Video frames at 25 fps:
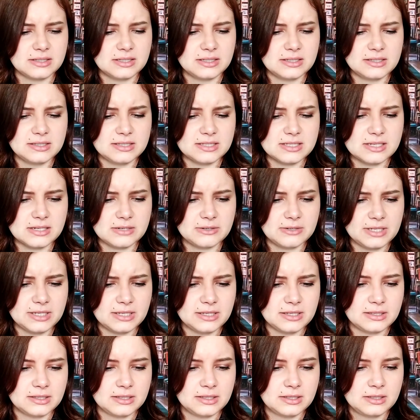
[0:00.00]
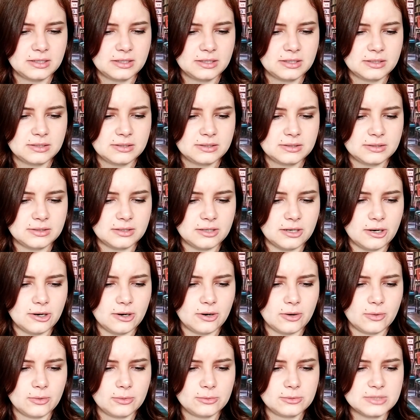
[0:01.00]
Is there like a
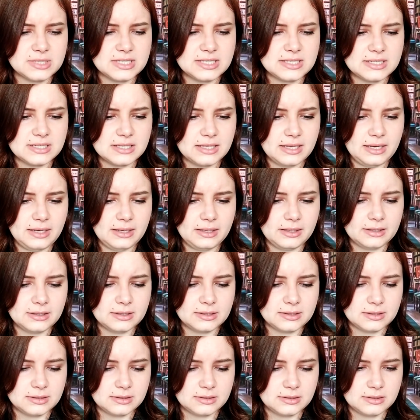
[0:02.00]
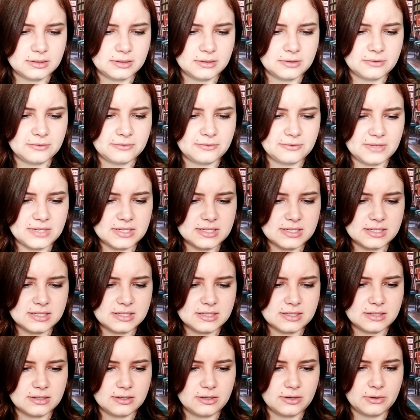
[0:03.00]
whole snake
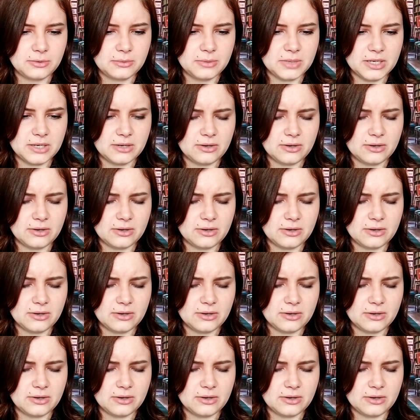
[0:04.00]
fest going